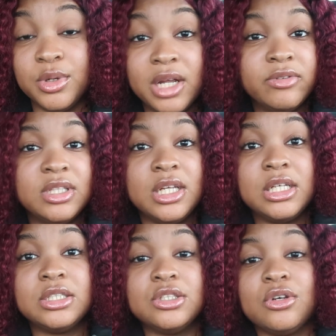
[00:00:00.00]
and
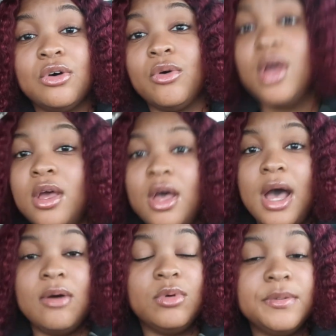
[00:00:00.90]
everything so
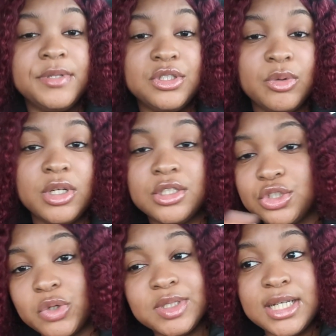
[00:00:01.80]
i will be doing a
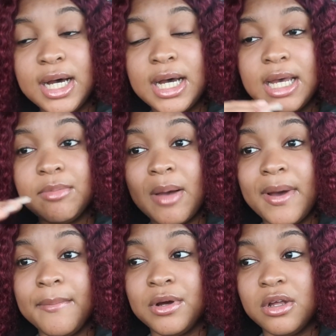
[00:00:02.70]
story time i
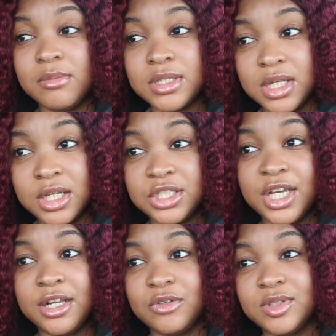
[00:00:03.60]
might put it on my second
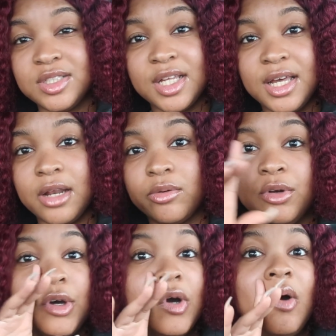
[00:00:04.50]
channel instead i
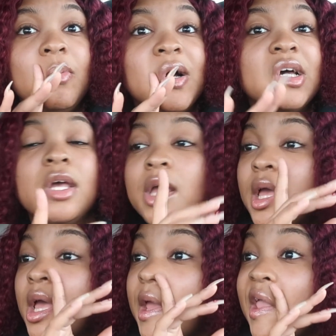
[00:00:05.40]
don't know but
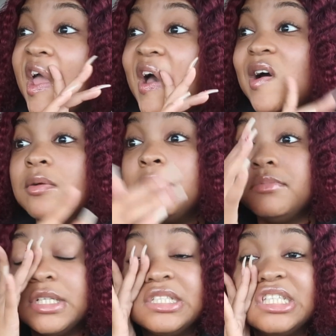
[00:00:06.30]
yeah
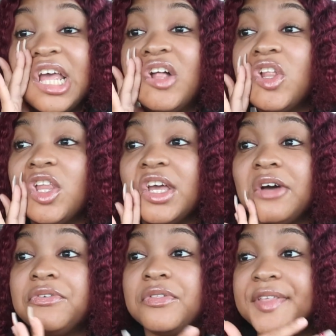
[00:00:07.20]
just stay on the
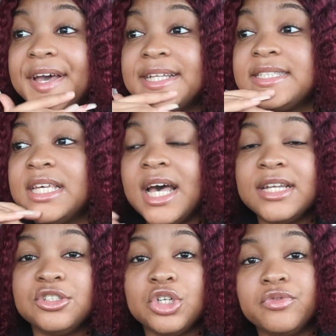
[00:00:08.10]
lookout for that i
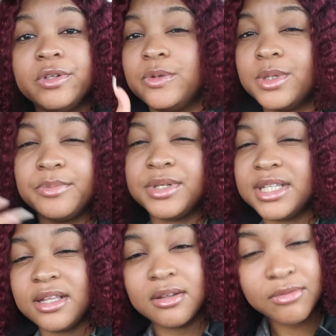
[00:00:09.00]
just don't really want to put
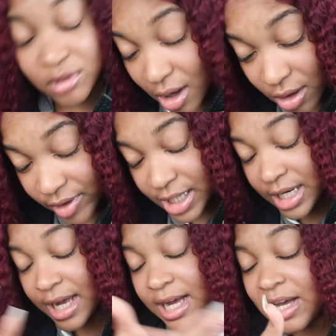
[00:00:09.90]
that in the vlog right
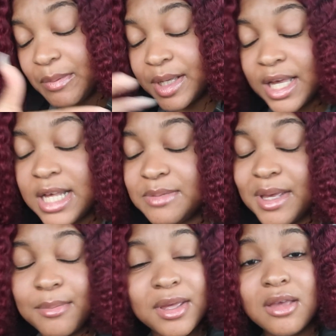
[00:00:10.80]
now because
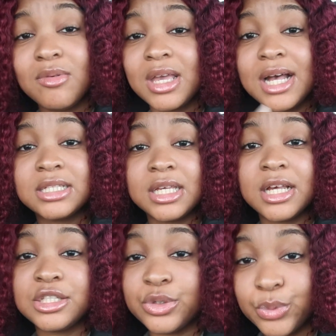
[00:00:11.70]
baby we got to
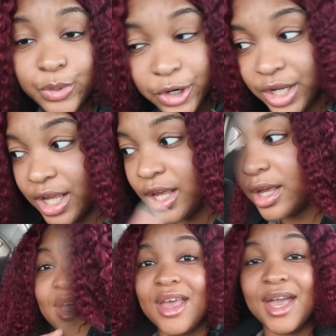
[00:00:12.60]
get to
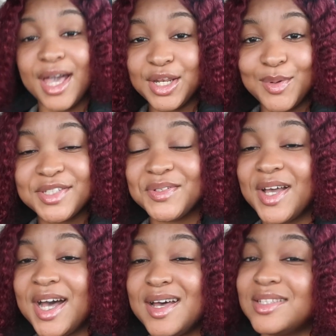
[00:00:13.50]
working anyways you
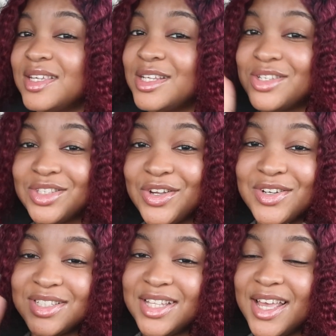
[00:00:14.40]
guys it is
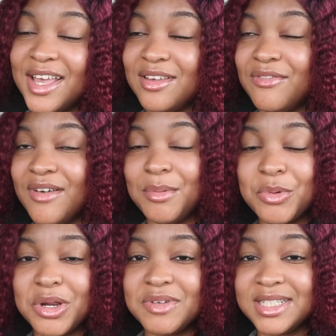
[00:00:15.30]
thursday
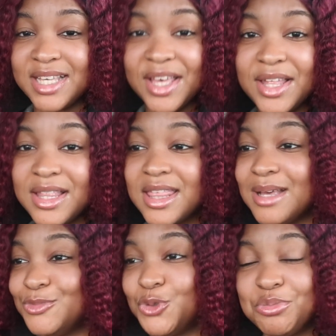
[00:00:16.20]
february 10th
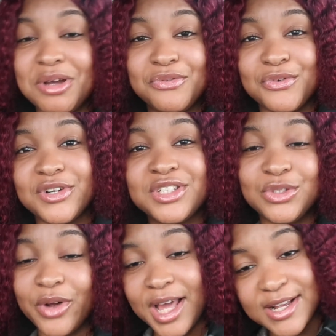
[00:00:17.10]
i'm doing my first
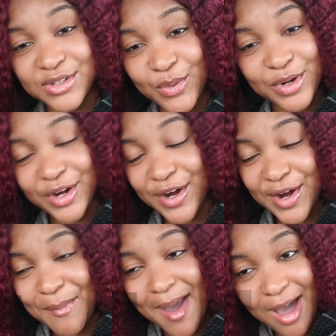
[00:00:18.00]
doordash
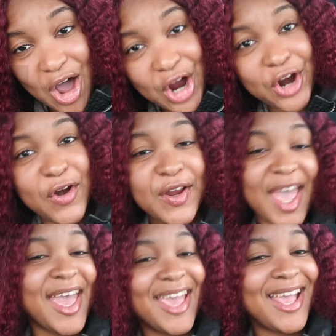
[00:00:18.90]
order in my car
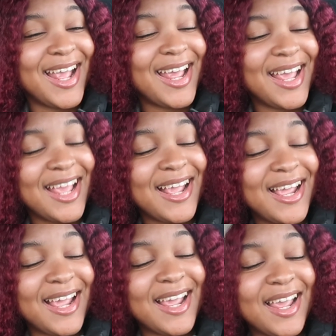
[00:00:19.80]

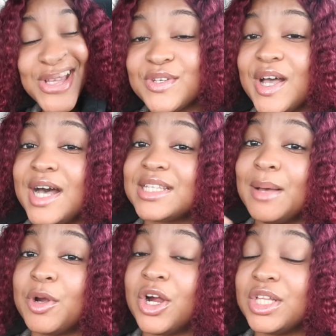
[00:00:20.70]
yay anyways you guys
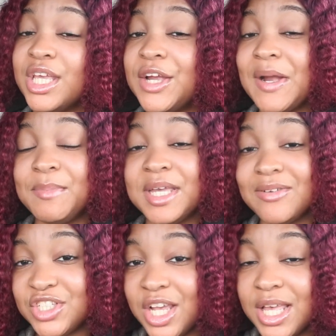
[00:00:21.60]
i'm currently here at
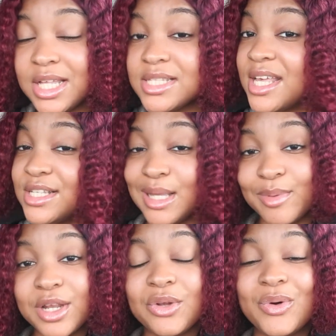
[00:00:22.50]
pf changs i
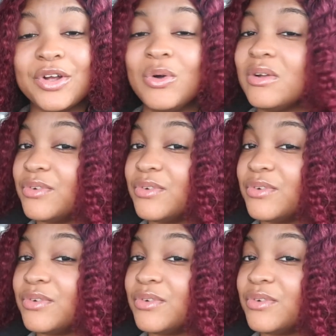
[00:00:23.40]
accepted an order going